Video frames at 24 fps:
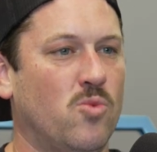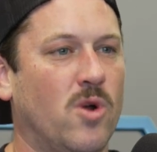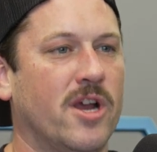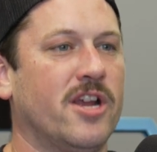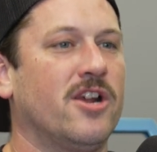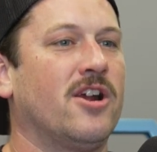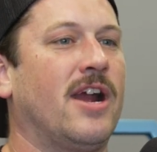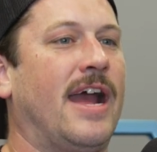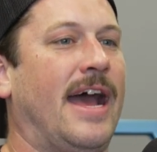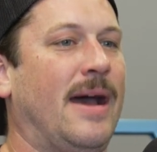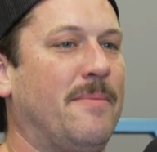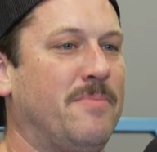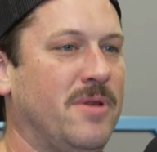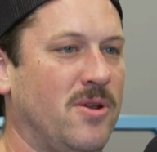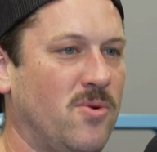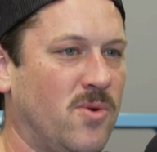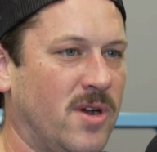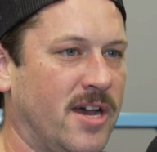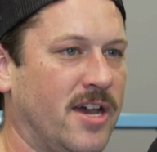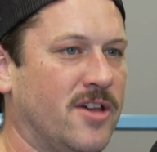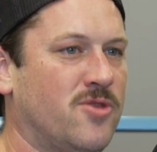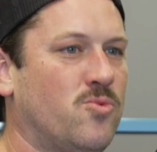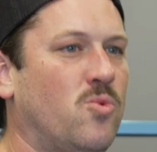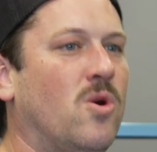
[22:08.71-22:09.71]
what you're happy
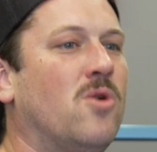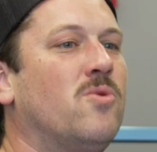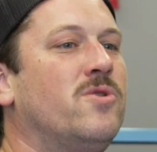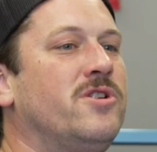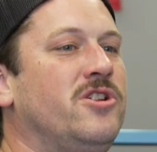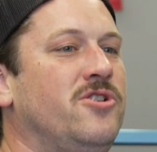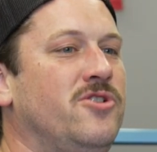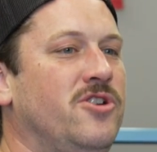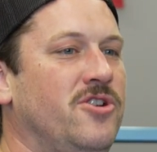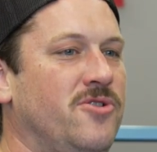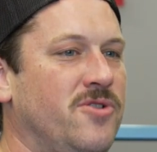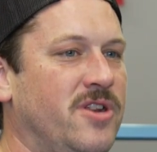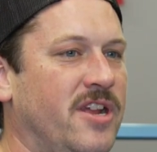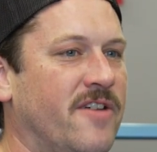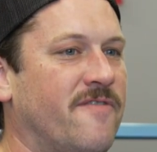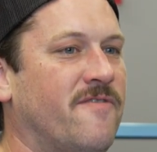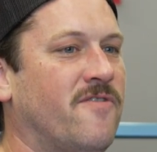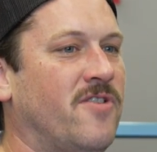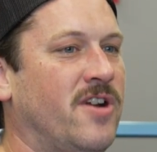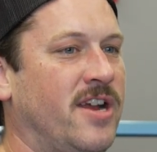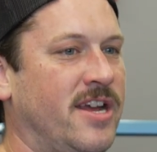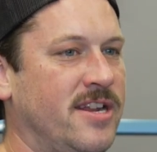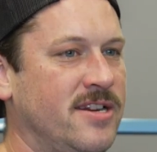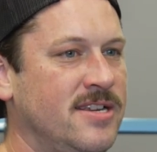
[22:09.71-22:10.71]
with, what would you do
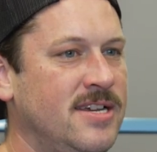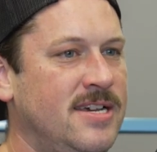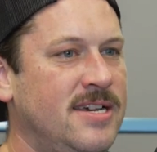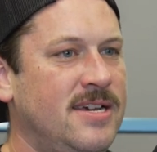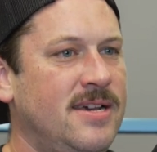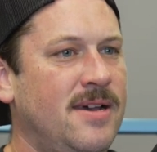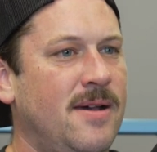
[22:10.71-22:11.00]
different.